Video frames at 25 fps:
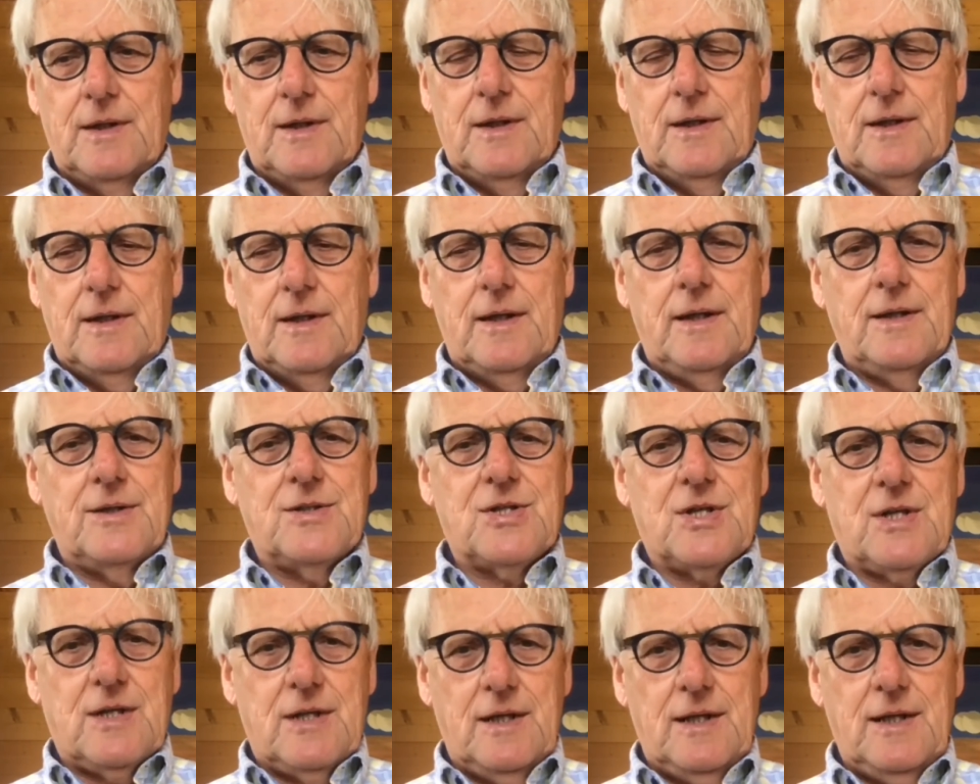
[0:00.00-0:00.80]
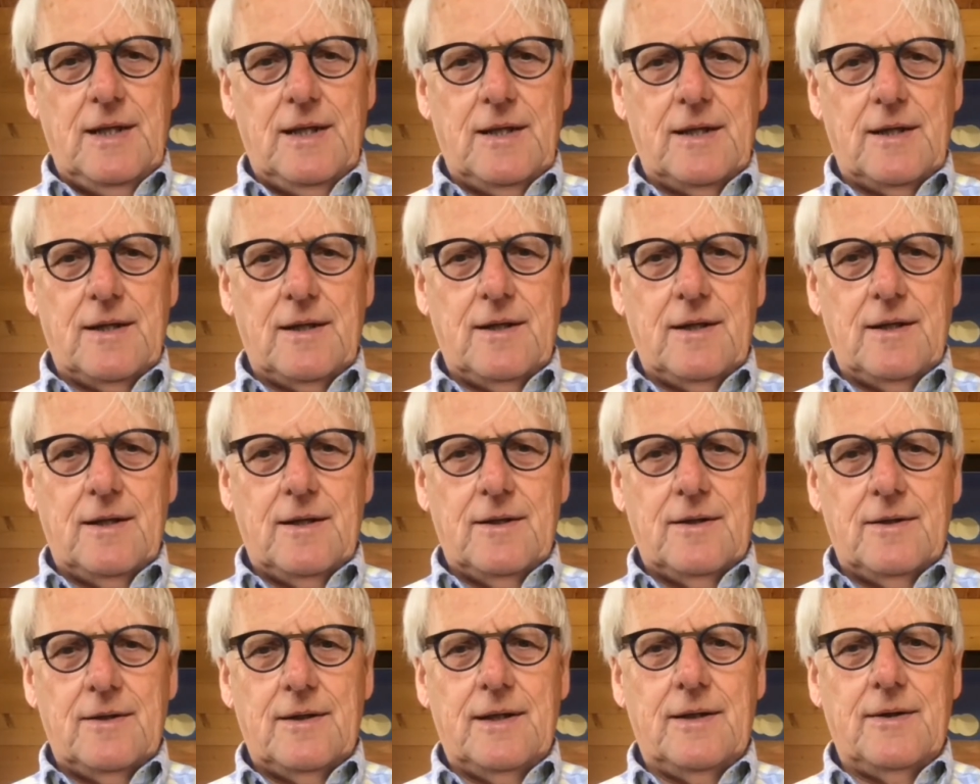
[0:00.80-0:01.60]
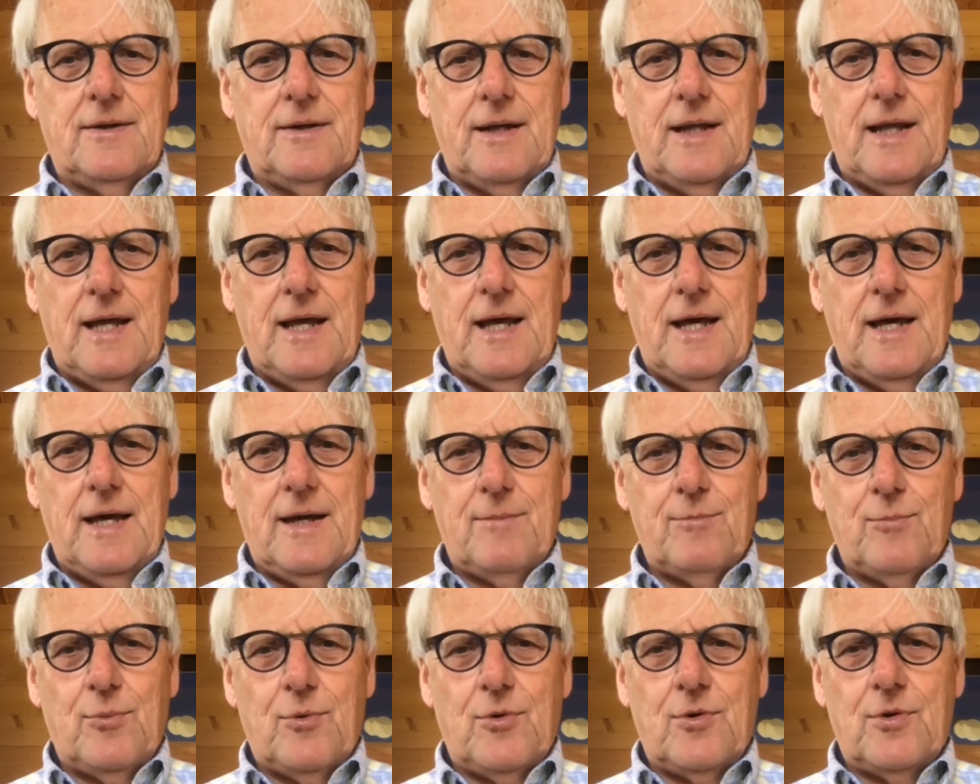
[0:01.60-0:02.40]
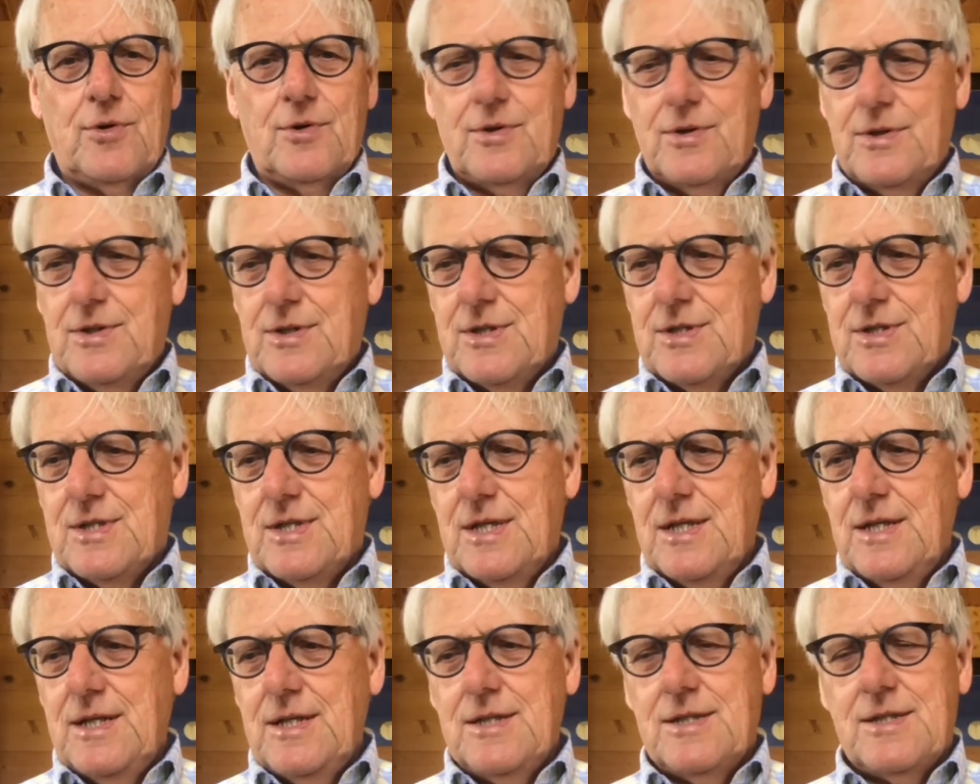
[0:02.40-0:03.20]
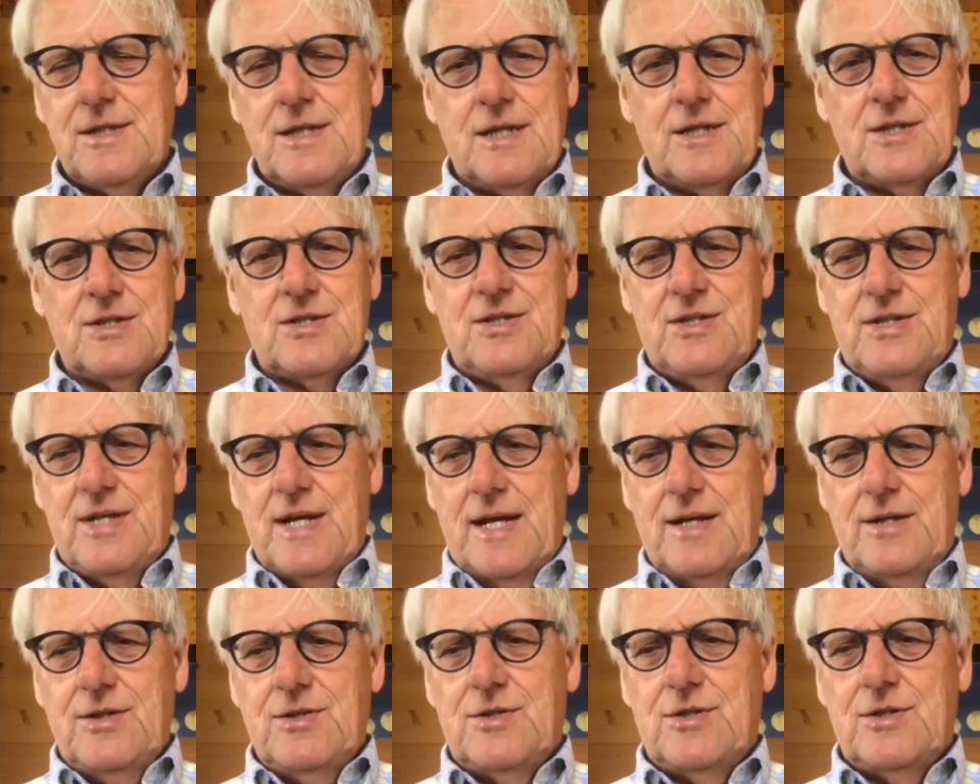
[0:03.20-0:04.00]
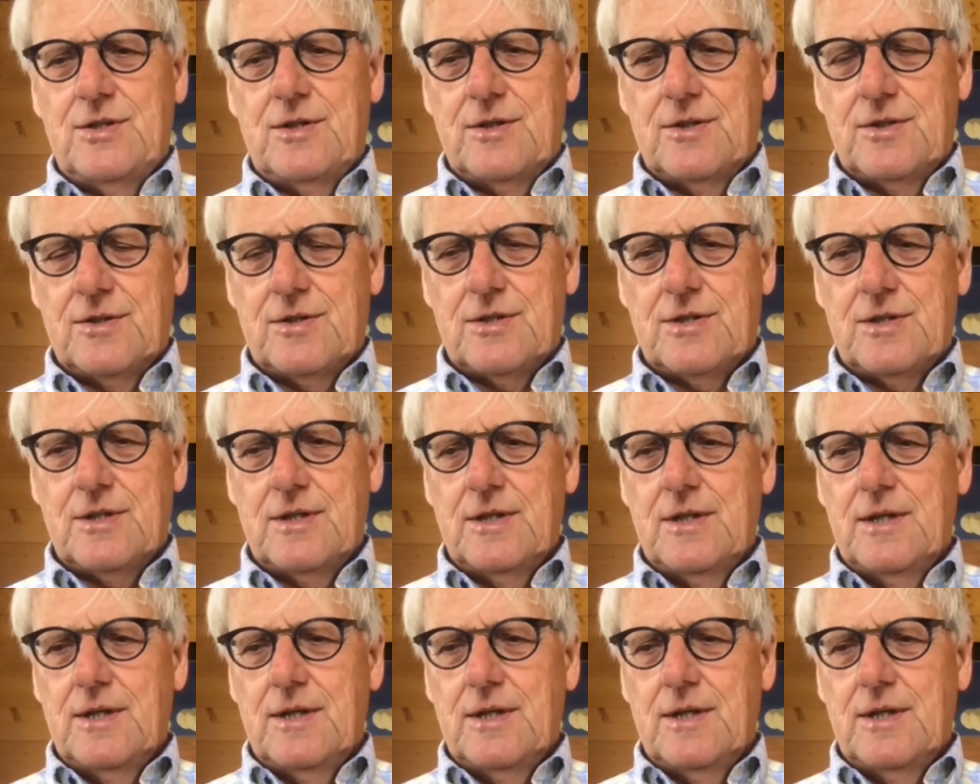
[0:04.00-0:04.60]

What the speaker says: It's clear that an airborne disease is dangerous.